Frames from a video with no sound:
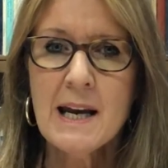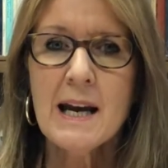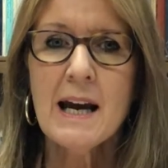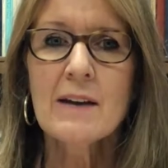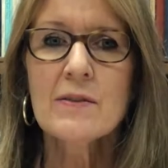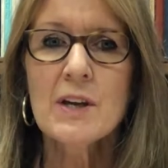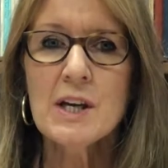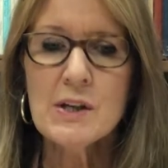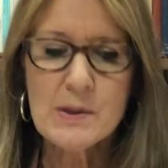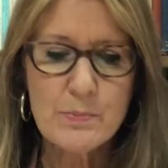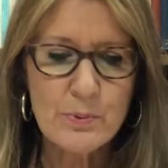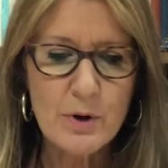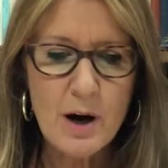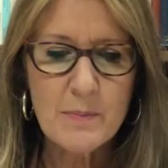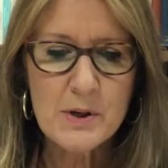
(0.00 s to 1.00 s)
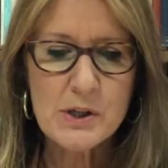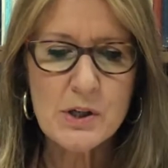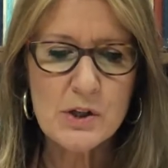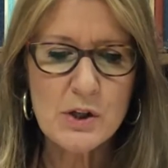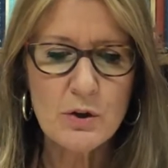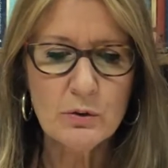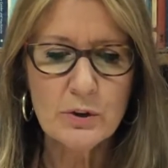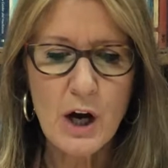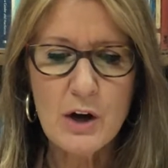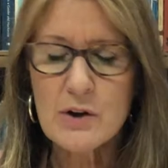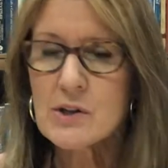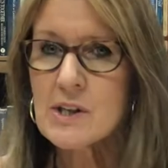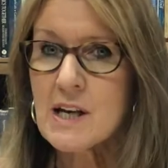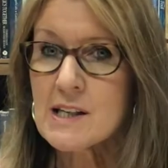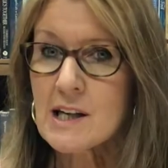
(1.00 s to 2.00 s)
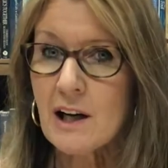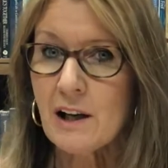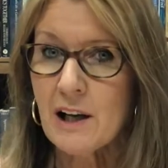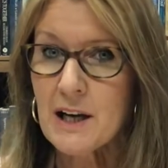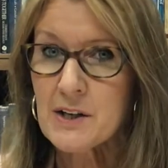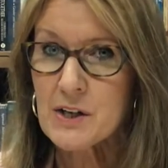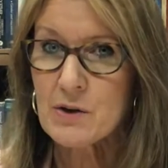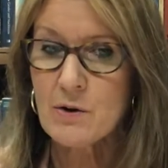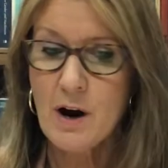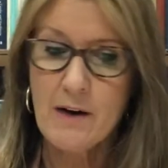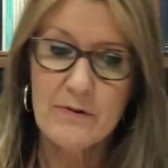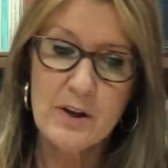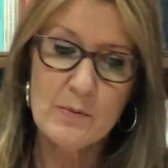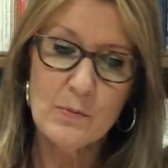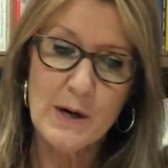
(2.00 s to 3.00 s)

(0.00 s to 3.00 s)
And these promises, you'll notice there's a cluster of them.